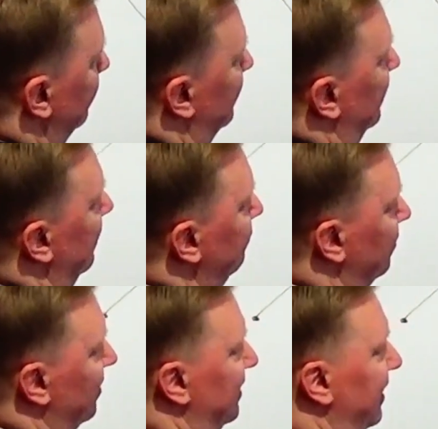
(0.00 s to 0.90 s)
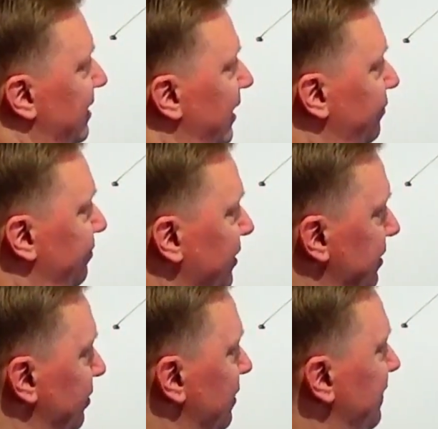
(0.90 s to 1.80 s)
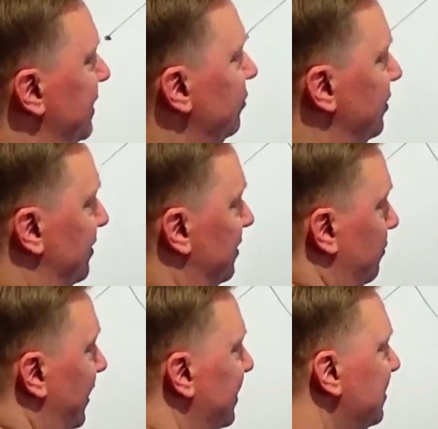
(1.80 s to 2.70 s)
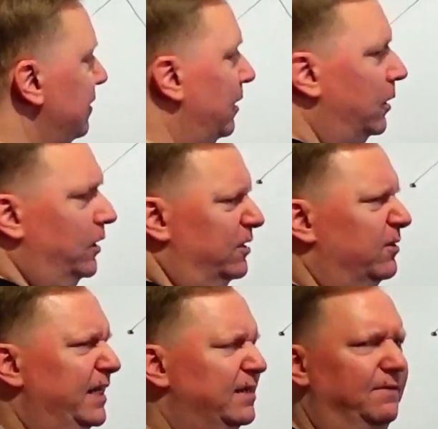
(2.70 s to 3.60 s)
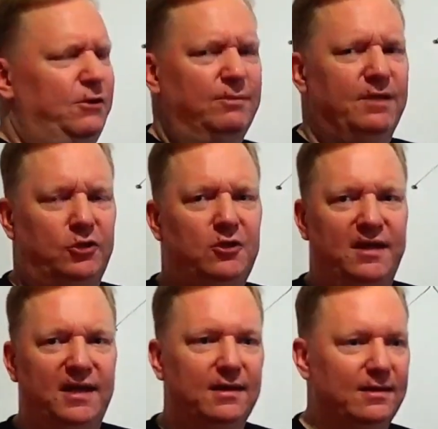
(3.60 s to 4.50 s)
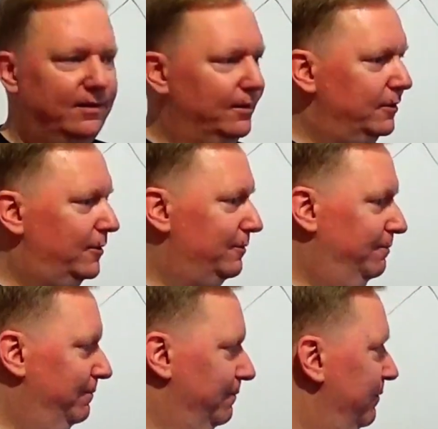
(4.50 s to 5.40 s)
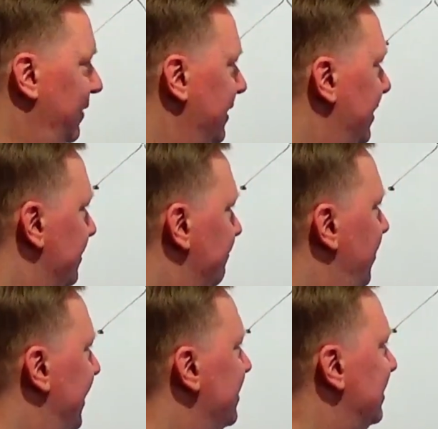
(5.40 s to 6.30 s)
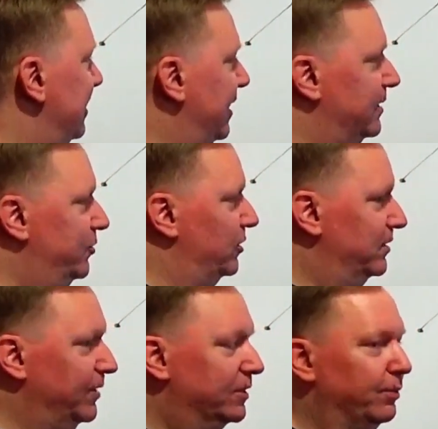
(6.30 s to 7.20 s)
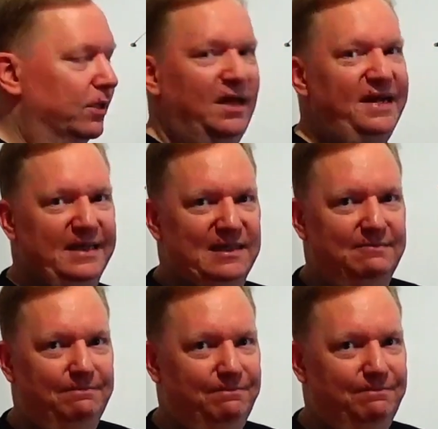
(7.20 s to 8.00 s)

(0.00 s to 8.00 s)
on the left can have multiple values on the right, so that's very much like a file that has just multiple lines.